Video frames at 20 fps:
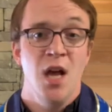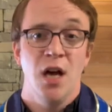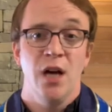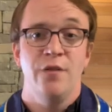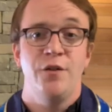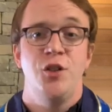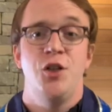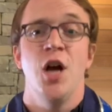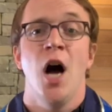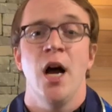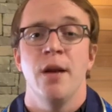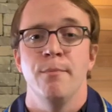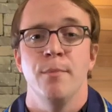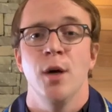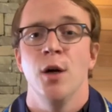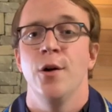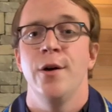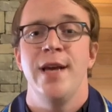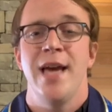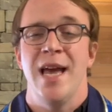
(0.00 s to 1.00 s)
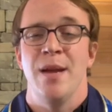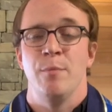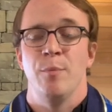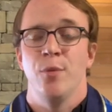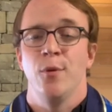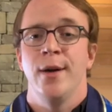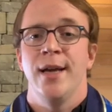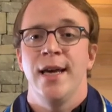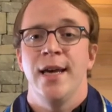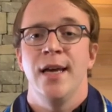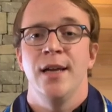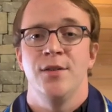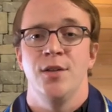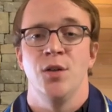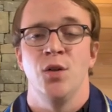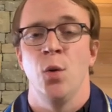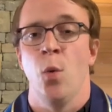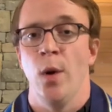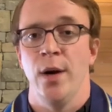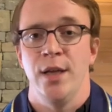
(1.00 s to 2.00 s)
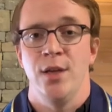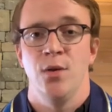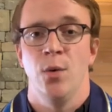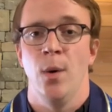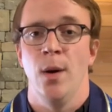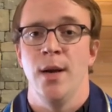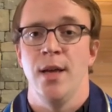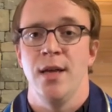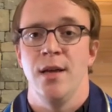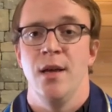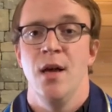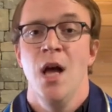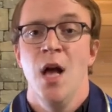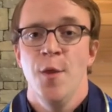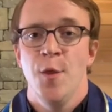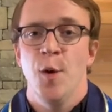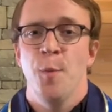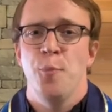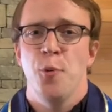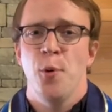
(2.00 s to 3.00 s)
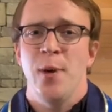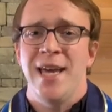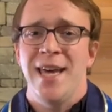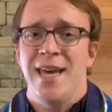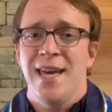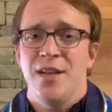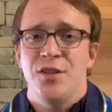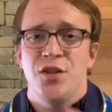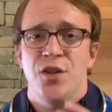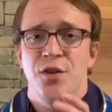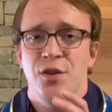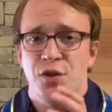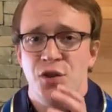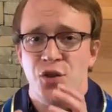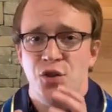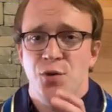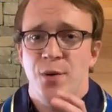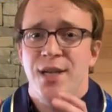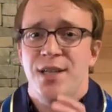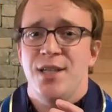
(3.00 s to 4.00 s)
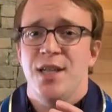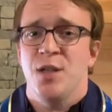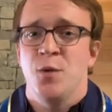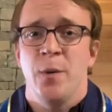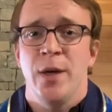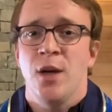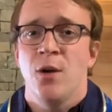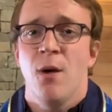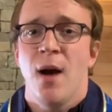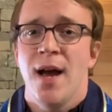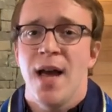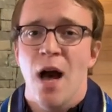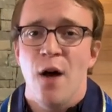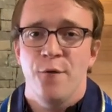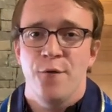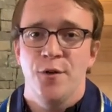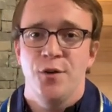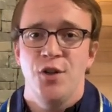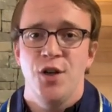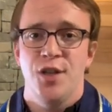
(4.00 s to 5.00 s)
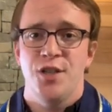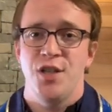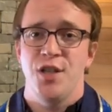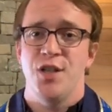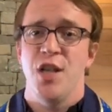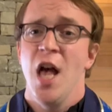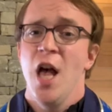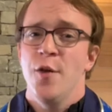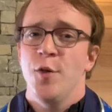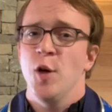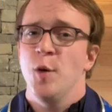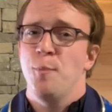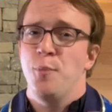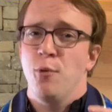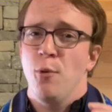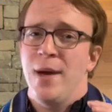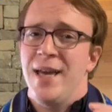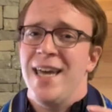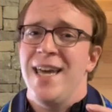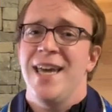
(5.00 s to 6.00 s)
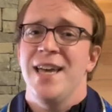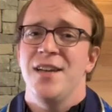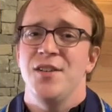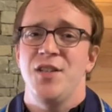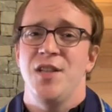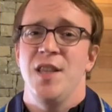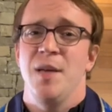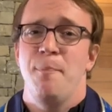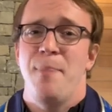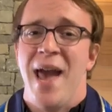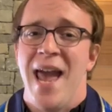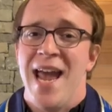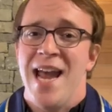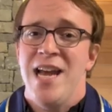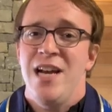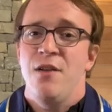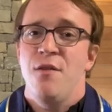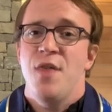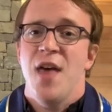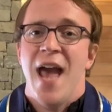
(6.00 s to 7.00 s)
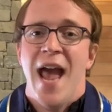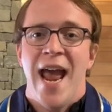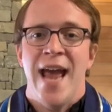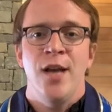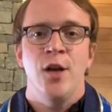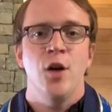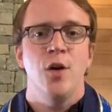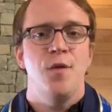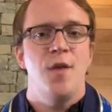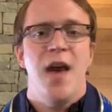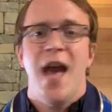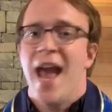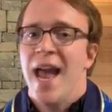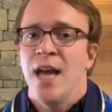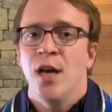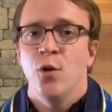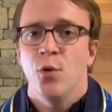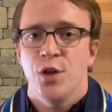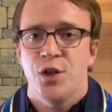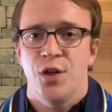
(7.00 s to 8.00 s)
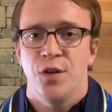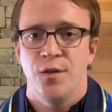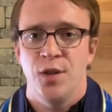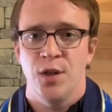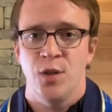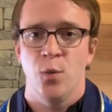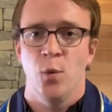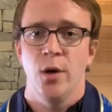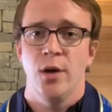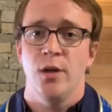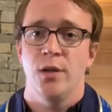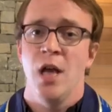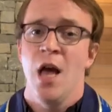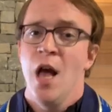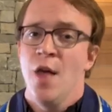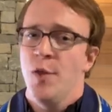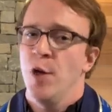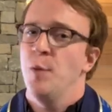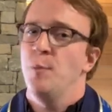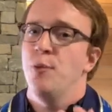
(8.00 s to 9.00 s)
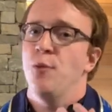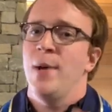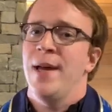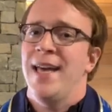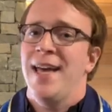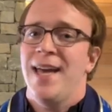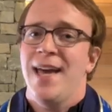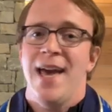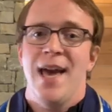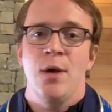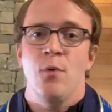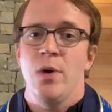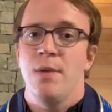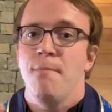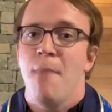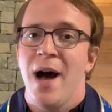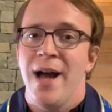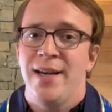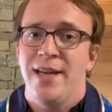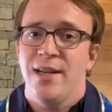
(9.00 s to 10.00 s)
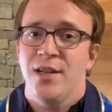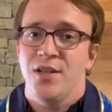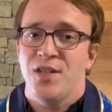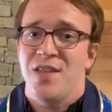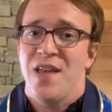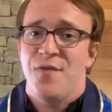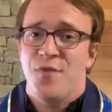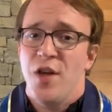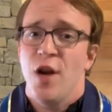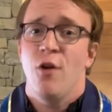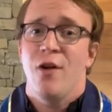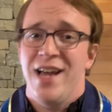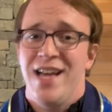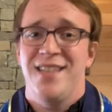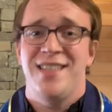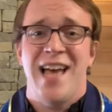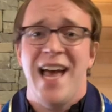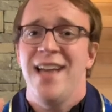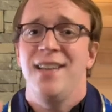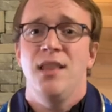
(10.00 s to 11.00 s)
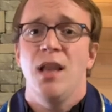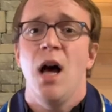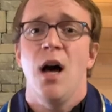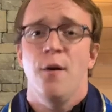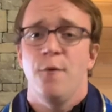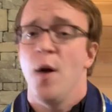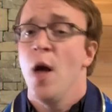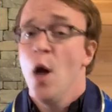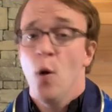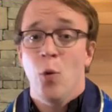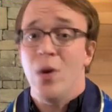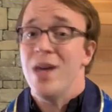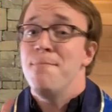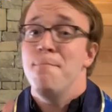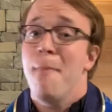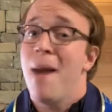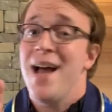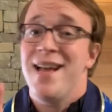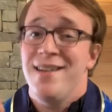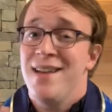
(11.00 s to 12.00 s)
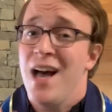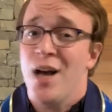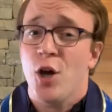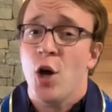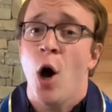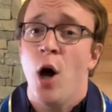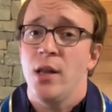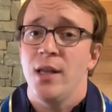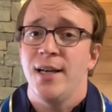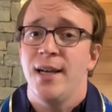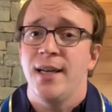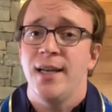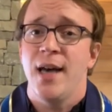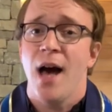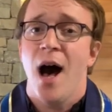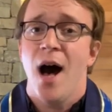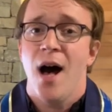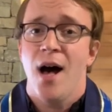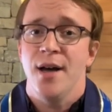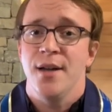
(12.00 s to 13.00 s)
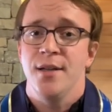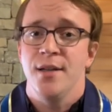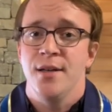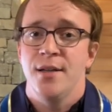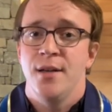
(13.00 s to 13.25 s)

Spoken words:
of John Murray, and bringing it to 2020. They're bringing it to the streets as we cry out for justice. They're bringing it to the pain, the anger, the anguish of this world. They're bringing it and reminding us that there is a love. We might not call it a God,